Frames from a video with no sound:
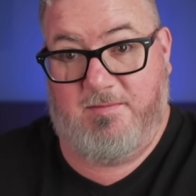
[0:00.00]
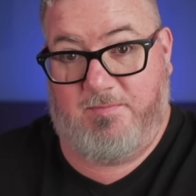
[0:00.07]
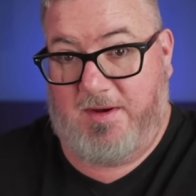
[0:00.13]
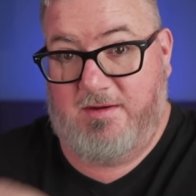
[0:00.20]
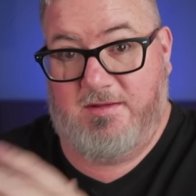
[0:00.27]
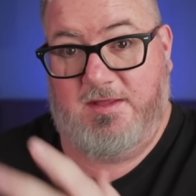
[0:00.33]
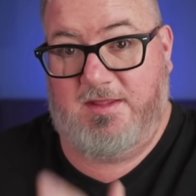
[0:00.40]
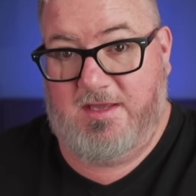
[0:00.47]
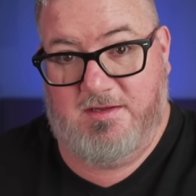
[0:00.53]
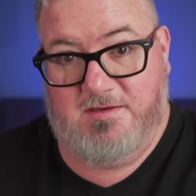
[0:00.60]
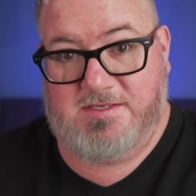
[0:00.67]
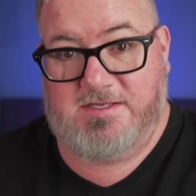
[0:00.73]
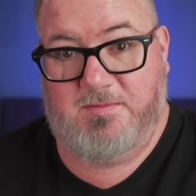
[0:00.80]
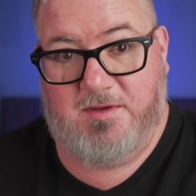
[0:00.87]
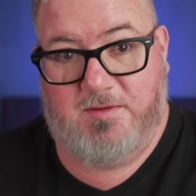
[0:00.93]
Apparently, that
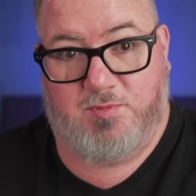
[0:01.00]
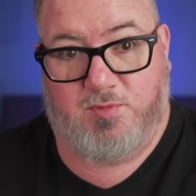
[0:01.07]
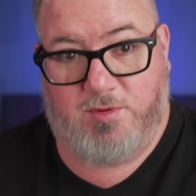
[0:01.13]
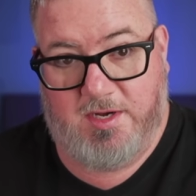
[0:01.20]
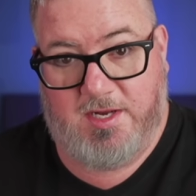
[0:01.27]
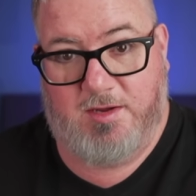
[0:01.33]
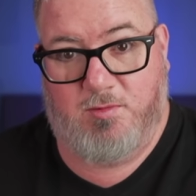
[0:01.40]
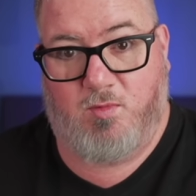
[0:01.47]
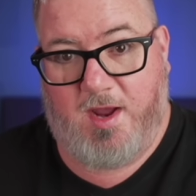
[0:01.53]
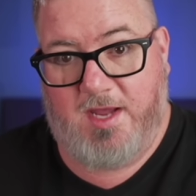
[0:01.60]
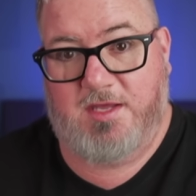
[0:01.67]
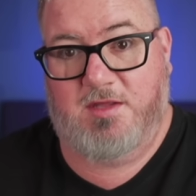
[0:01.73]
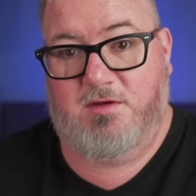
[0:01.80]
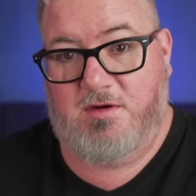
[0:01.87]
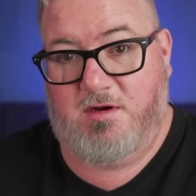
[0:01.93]
used to be pretty
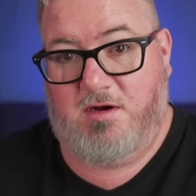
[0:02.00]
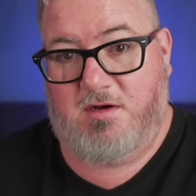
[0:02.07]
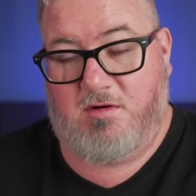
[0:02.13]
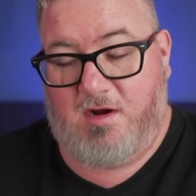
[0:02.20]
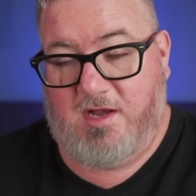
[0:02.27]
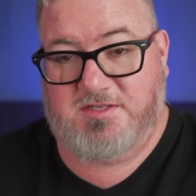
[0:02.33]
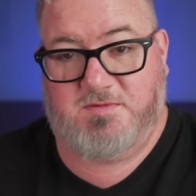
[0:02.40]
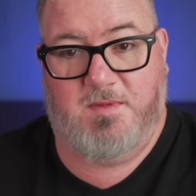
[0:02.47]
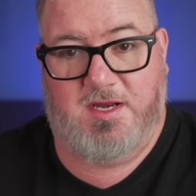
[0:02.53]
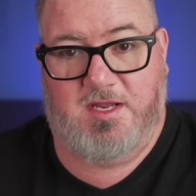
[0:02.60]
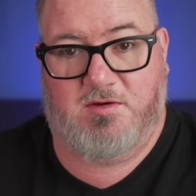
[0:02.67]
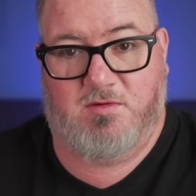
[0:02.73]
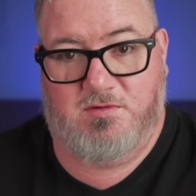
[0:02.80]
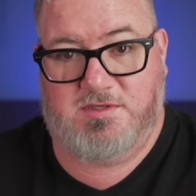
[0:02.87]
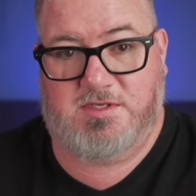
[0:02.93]
regular across
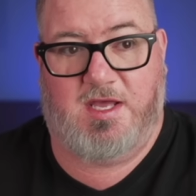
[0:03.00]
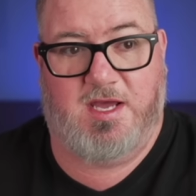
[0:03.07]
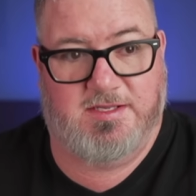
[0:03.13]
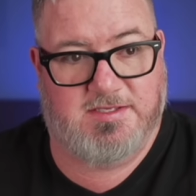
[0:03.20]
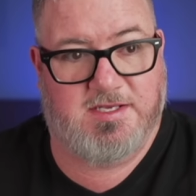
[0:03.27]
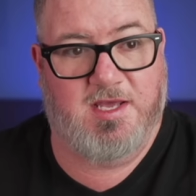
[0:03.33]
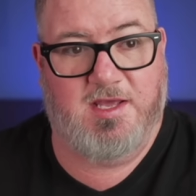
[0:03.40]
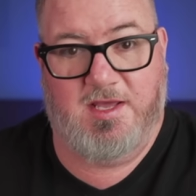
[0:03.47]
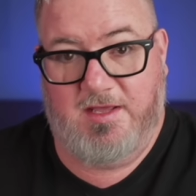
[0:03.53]
many cruise lines,